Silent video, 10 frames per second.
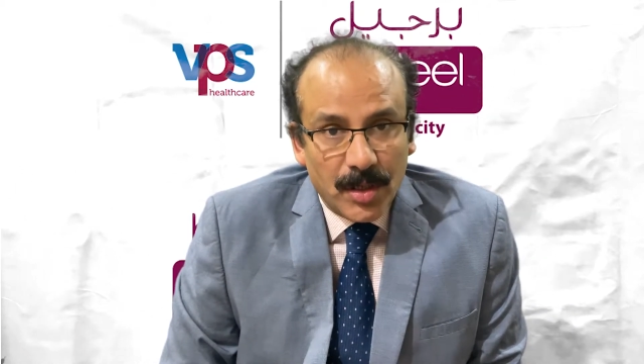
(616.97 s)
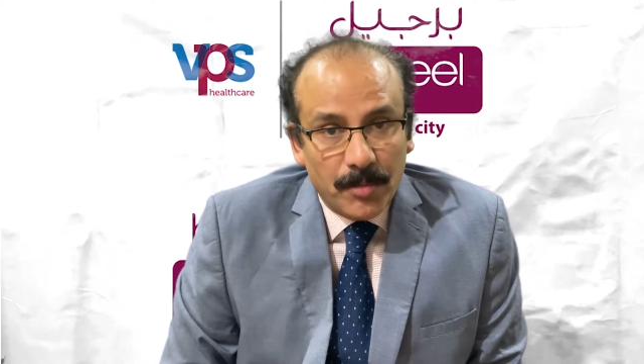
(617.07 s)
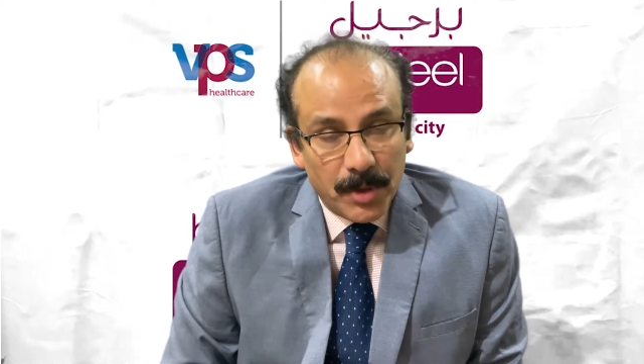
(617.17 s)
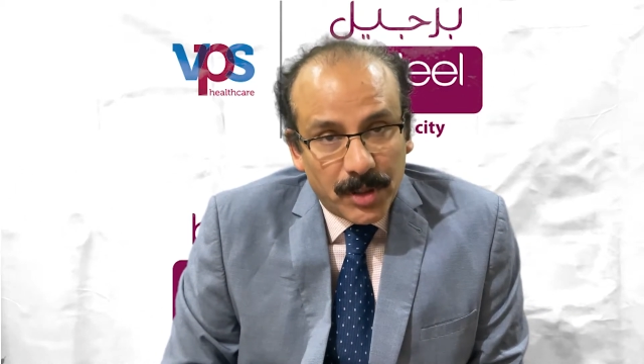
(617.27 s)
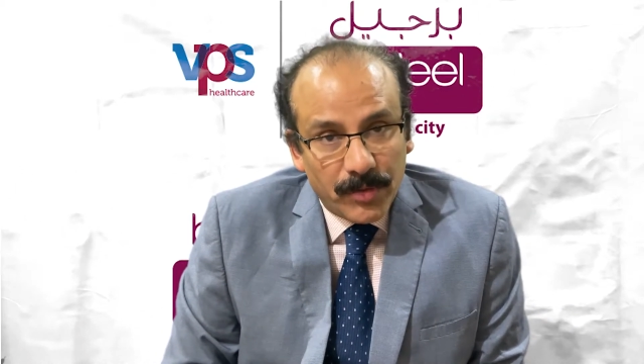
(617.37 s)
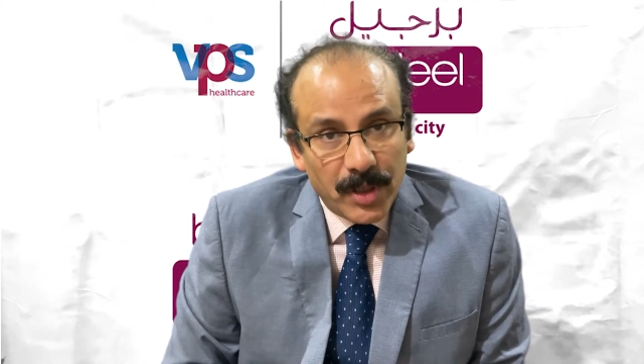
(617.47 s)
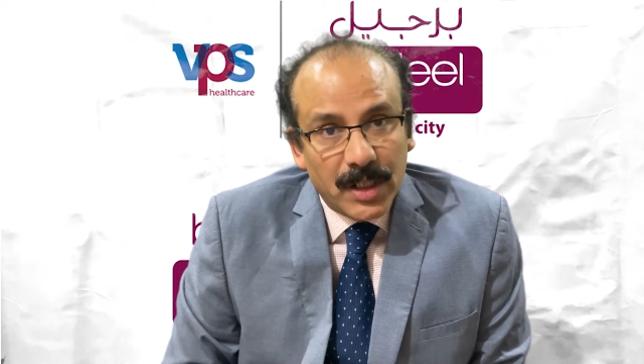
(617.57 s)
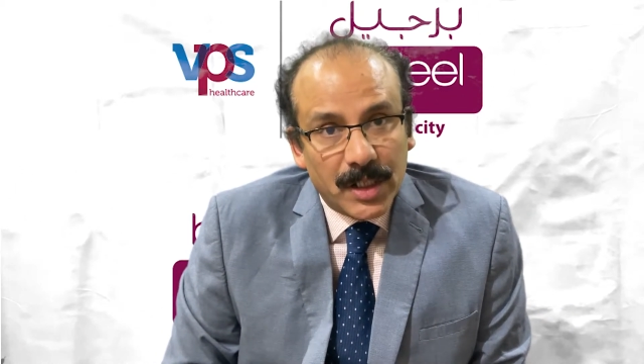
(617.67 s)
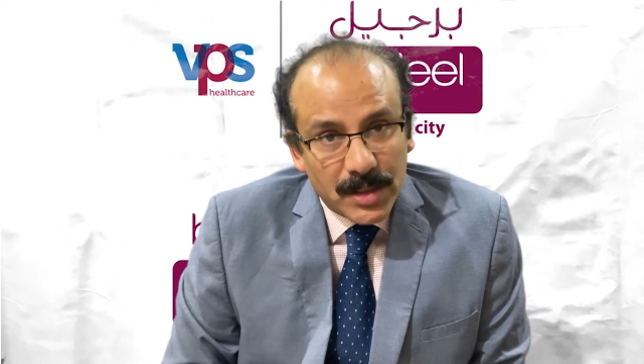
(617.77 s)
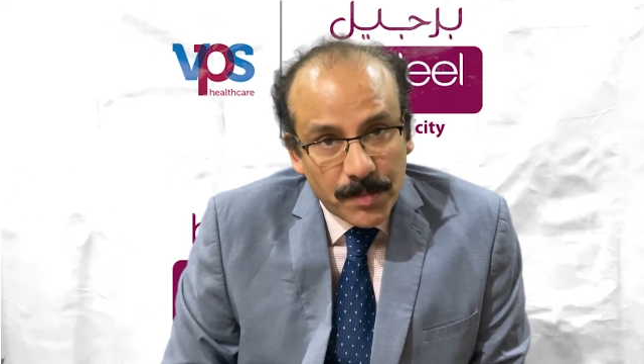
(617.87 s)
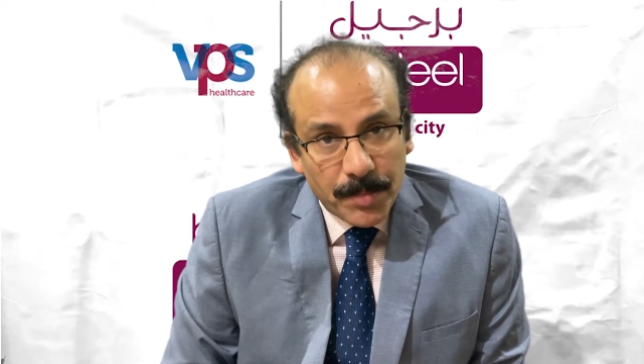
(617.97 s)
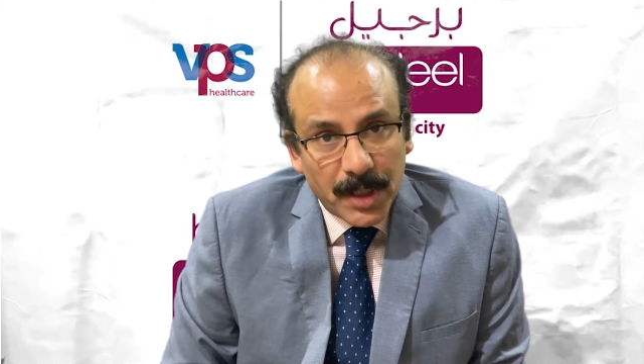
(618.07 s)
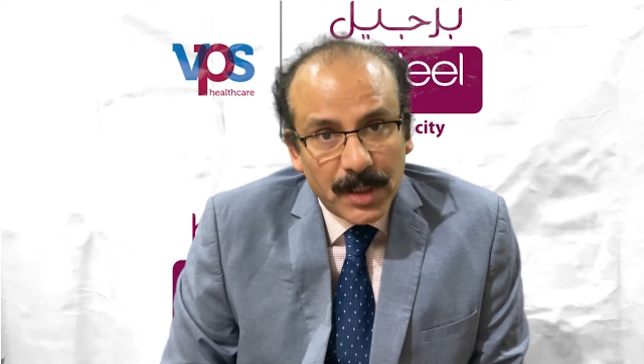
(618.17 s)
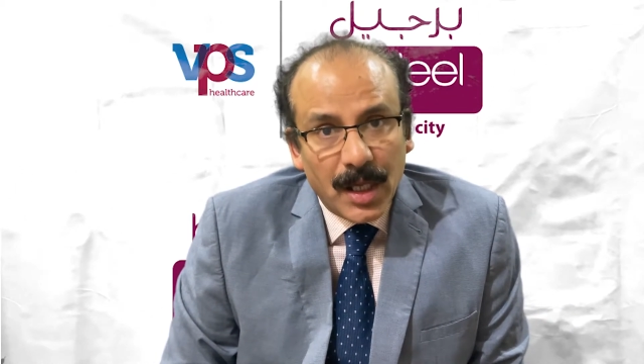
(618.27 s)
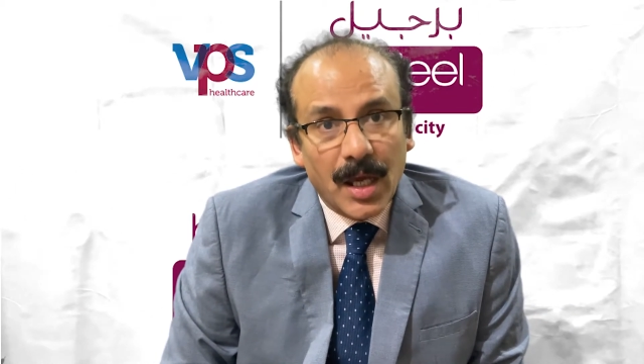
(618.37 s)
between
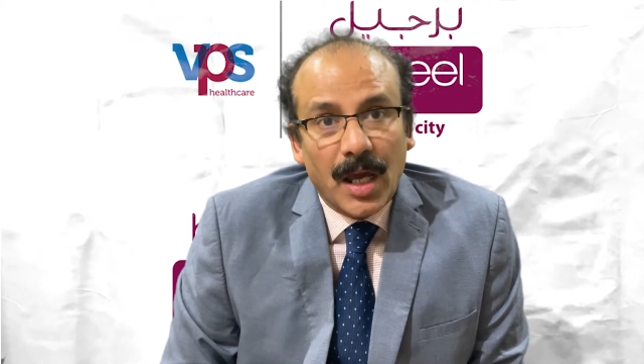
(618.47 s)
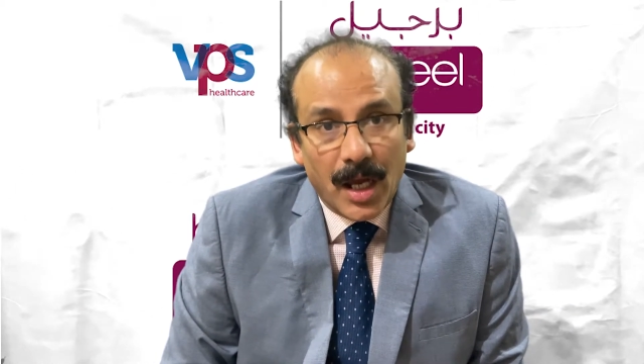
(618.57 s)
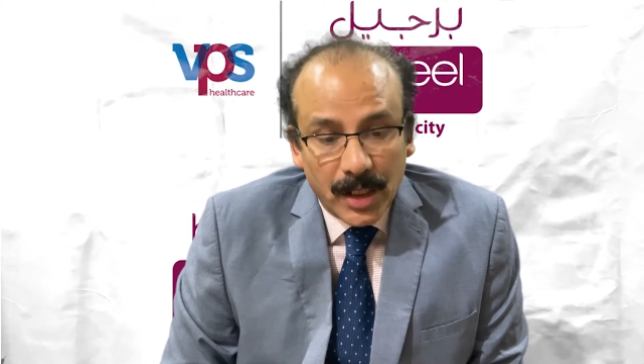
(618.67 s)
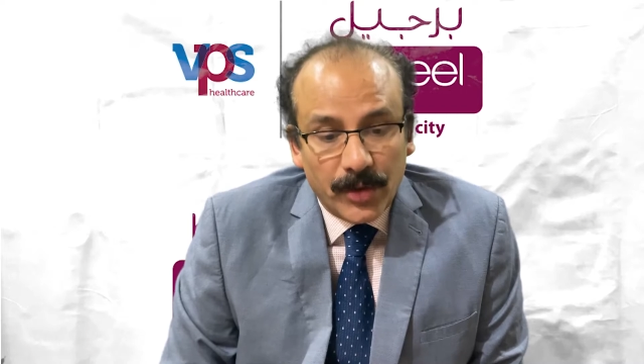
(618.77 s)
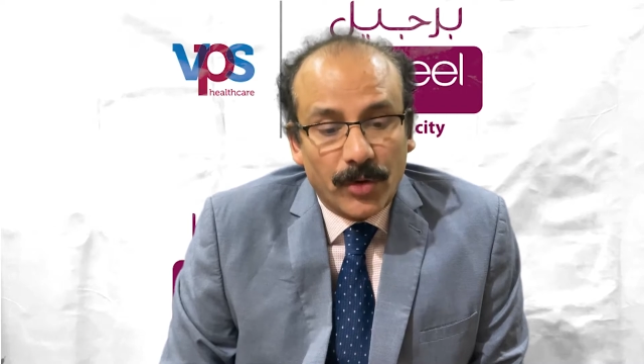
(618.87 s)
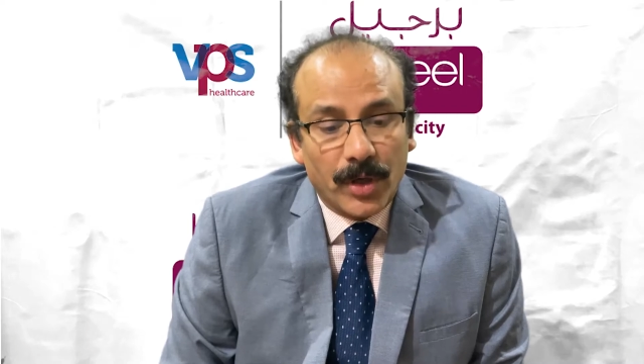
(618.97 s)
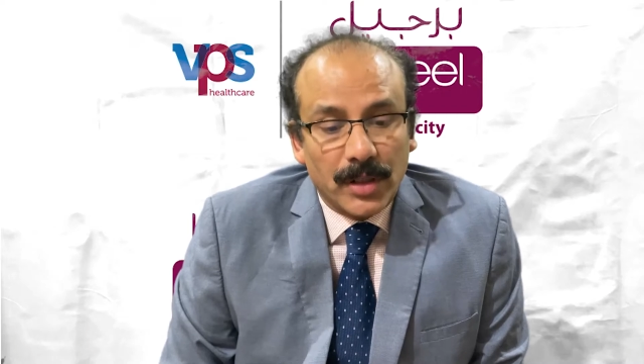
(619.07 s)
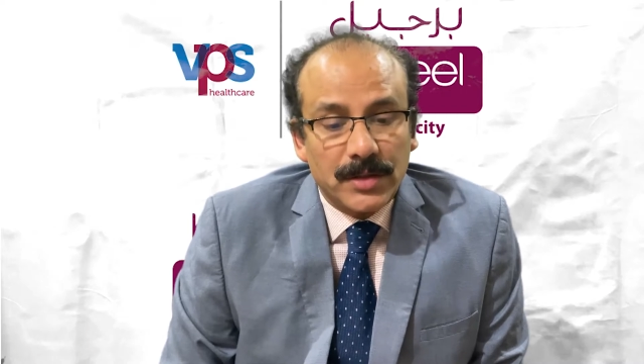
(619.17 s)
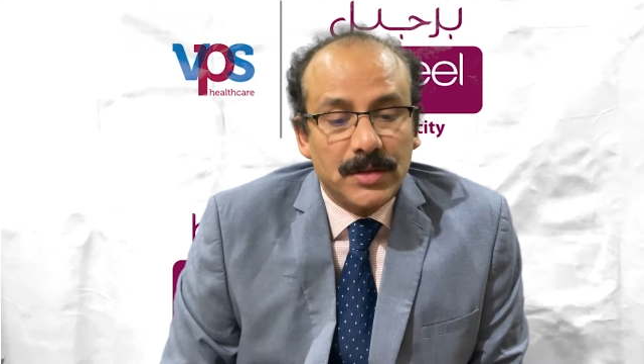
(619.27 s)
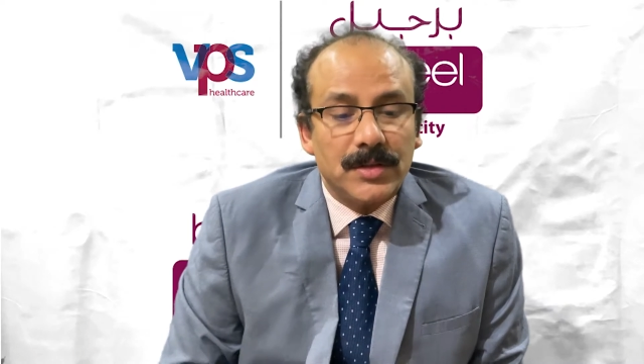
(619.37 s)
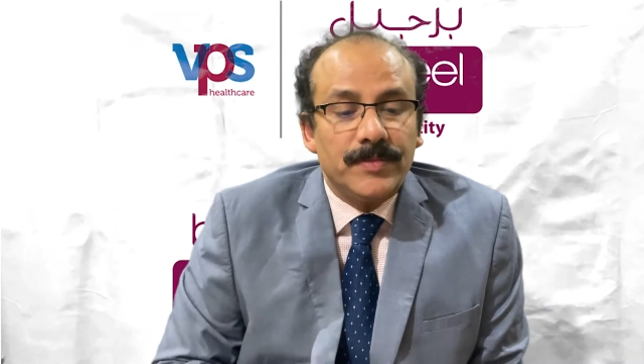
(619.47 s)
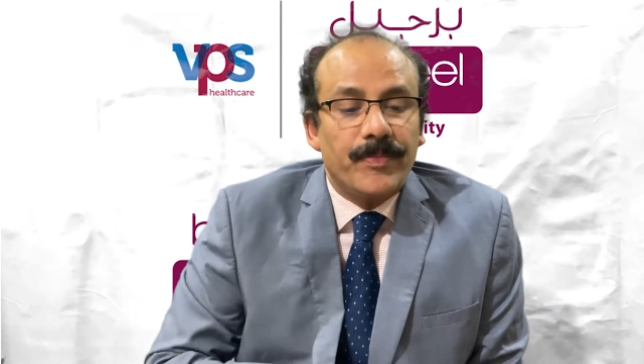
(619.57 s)
recipient and donors.